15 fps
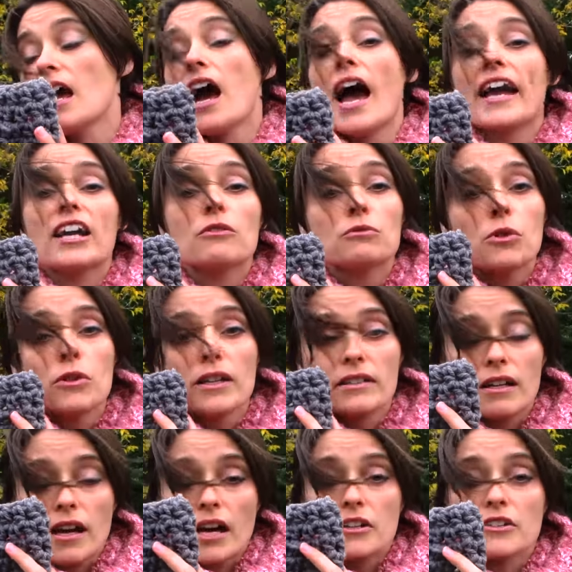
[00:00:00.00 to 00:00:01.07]
I can roll it
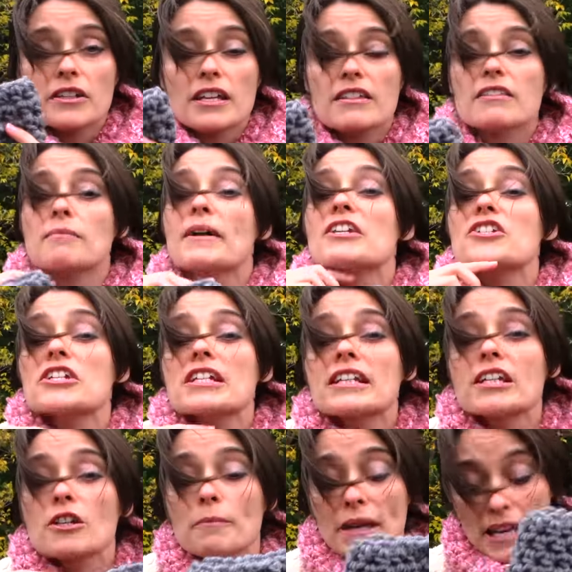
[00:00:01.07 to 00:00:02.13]
underneath my chin a
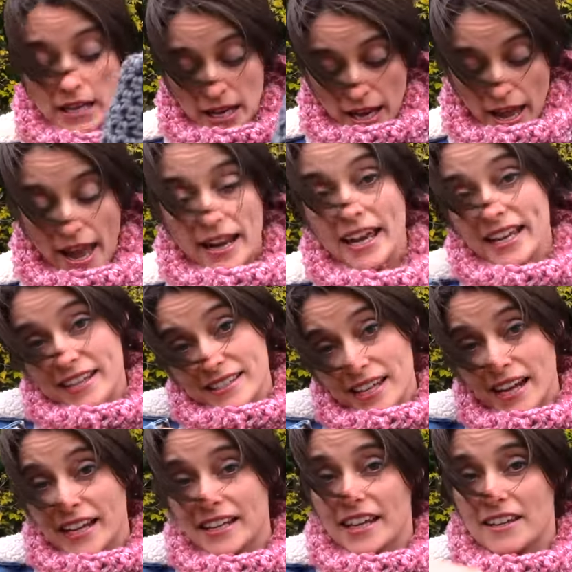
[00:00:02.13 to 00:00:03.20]
little bit, and I can
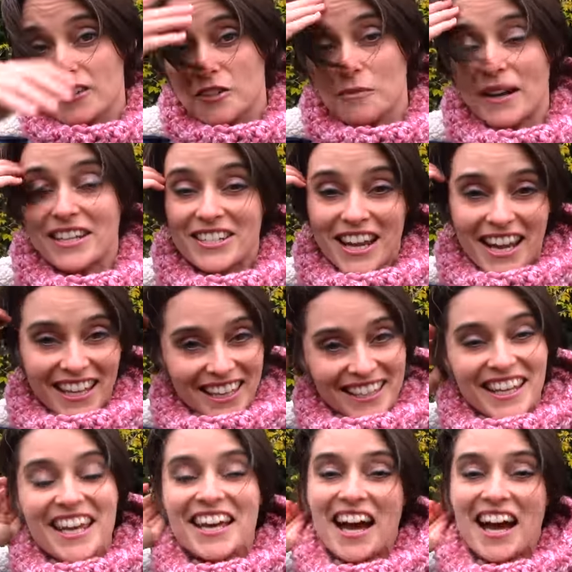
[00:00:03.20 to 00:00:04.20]
tuck it into my jacket